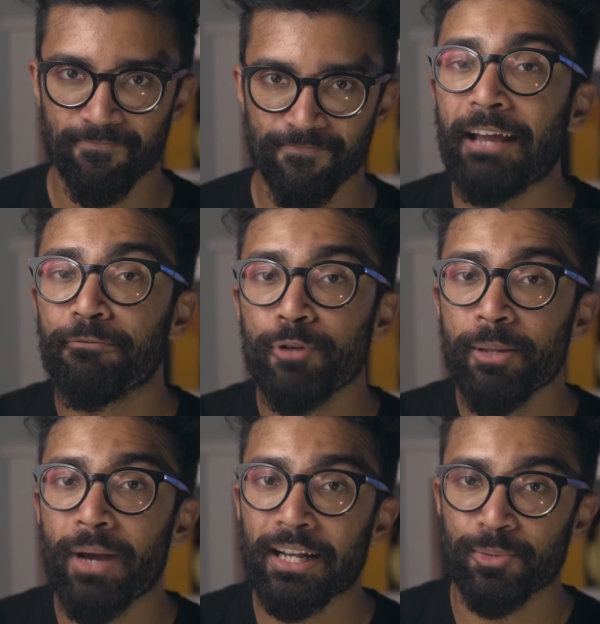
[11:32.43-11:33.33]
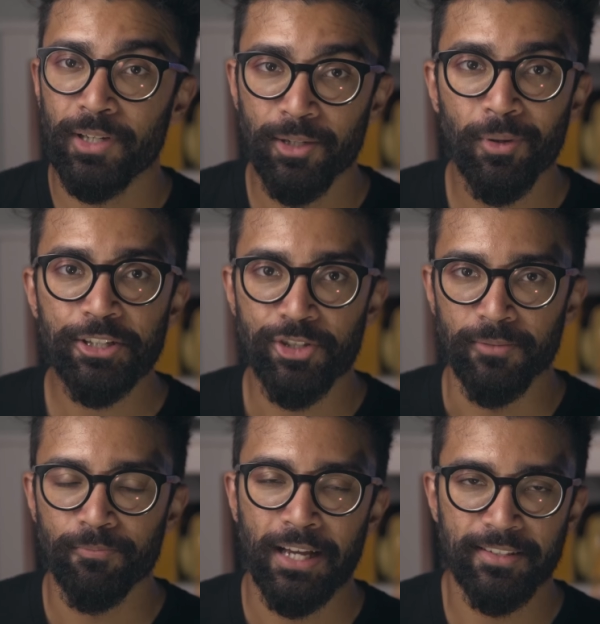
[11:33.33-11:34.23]
Every Maxwell
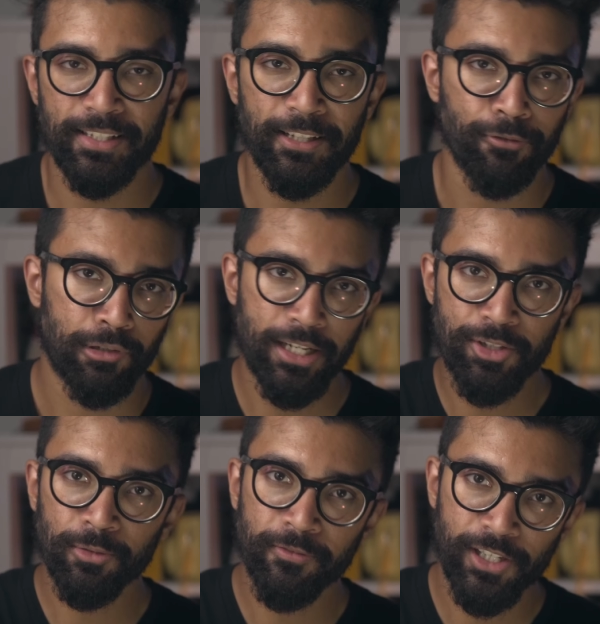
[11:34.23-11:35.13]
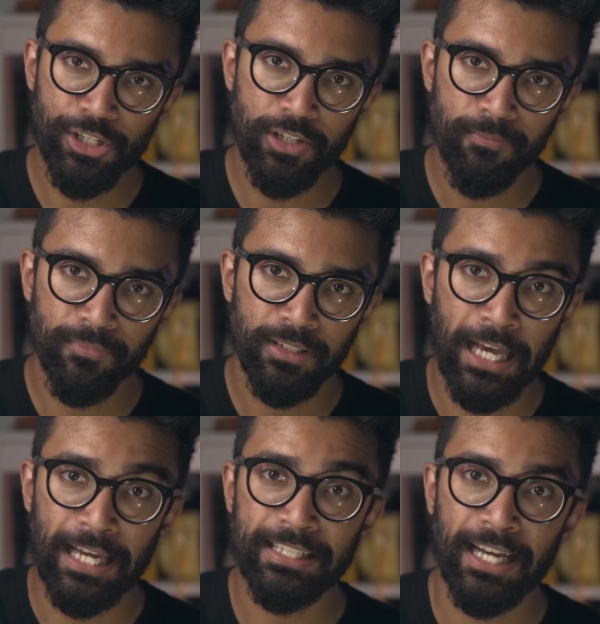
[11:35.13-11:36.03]
equation has a differential version
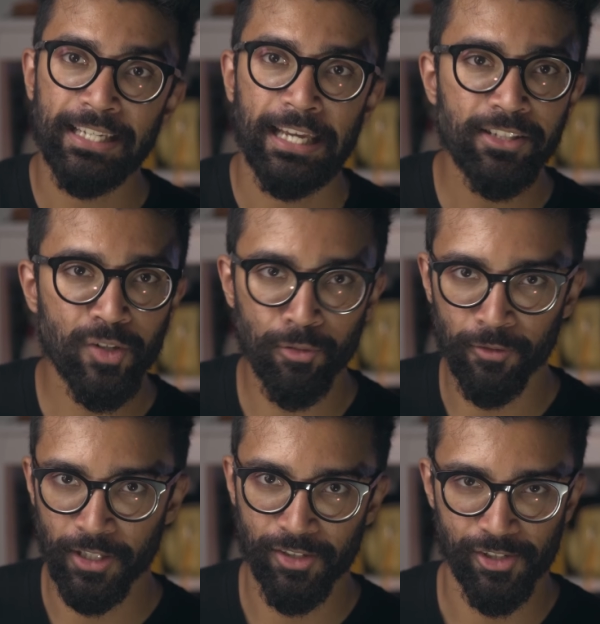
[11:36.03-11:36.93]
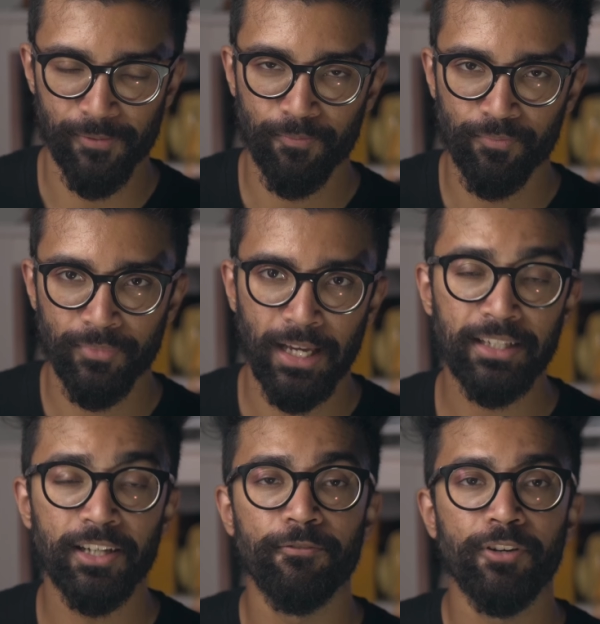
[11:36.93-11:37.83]
and an integral version. And
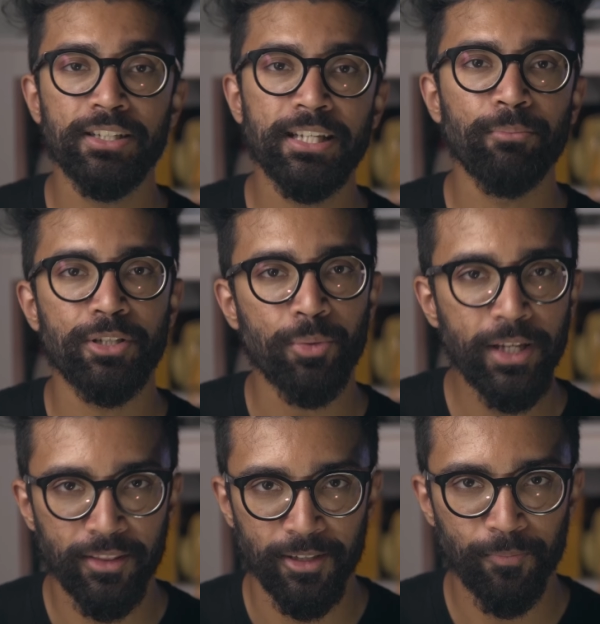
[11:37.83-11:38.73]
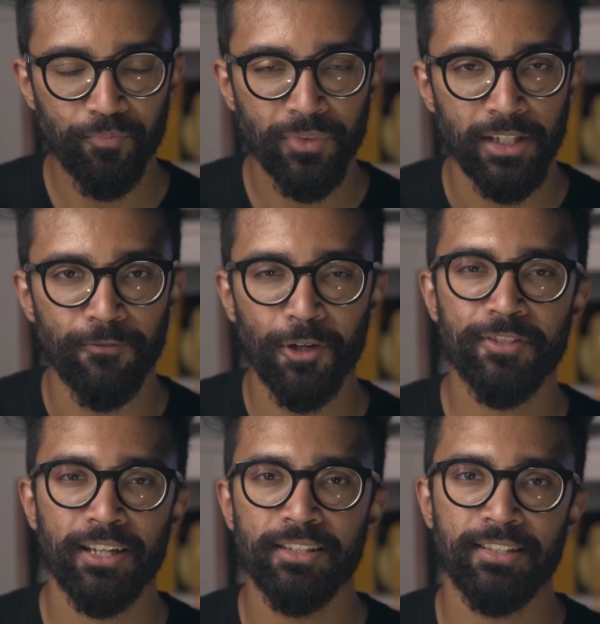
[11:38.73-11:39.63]
converting between them involves
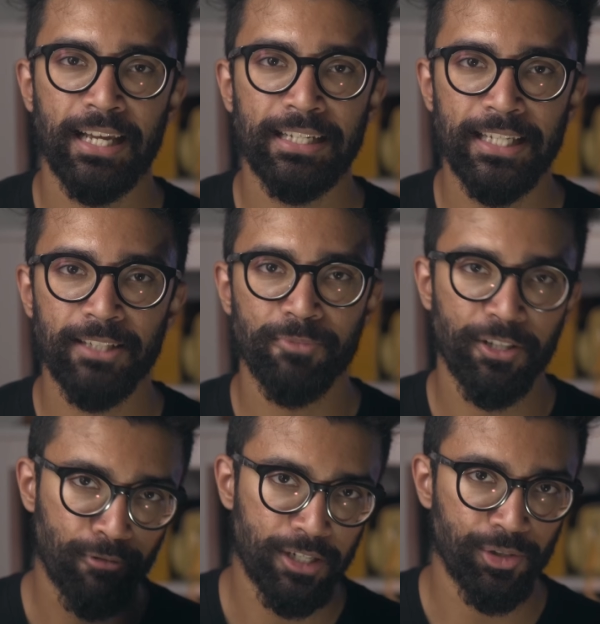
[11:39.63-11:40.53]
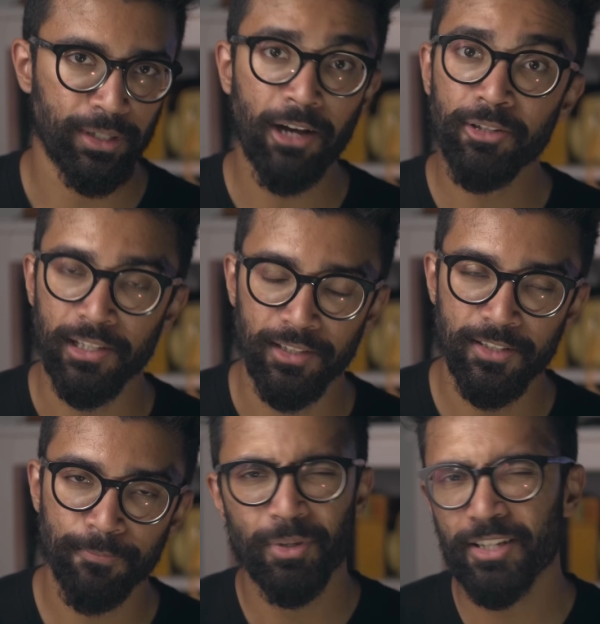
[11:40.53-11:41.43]
understanding differential
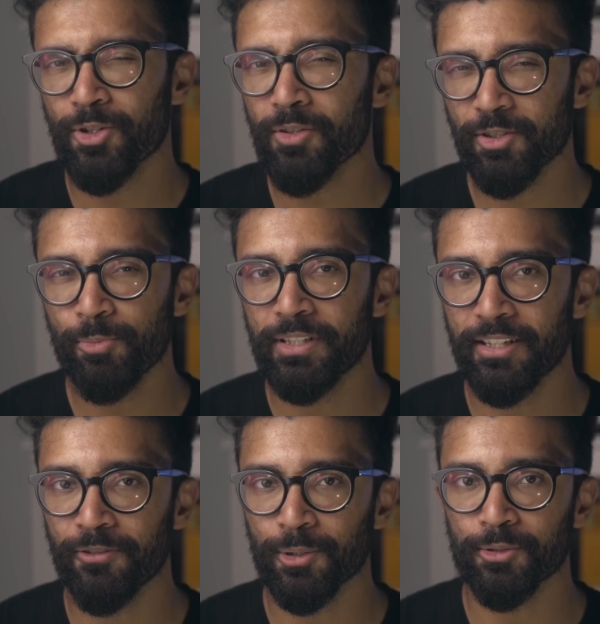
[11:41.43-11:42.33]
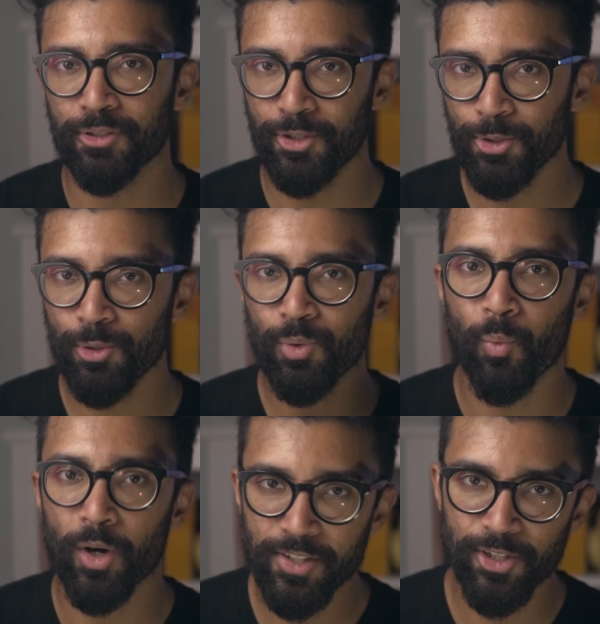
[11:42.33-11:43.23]
calculus, but it's not super difficult to do
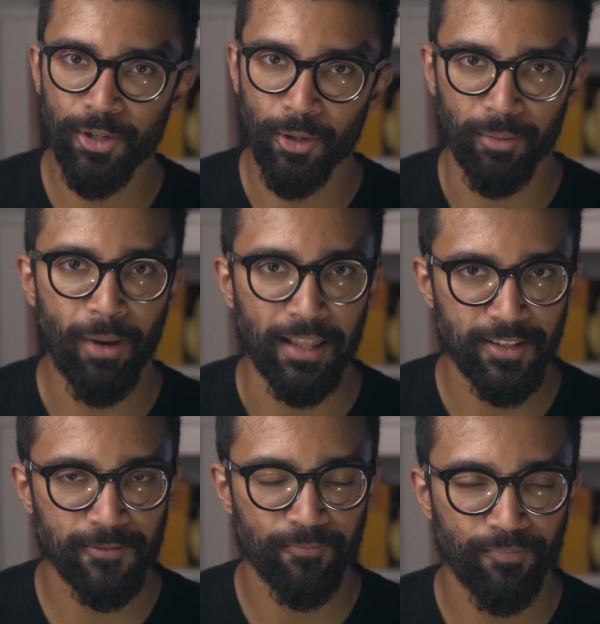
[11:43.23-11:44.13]
once you know the maths.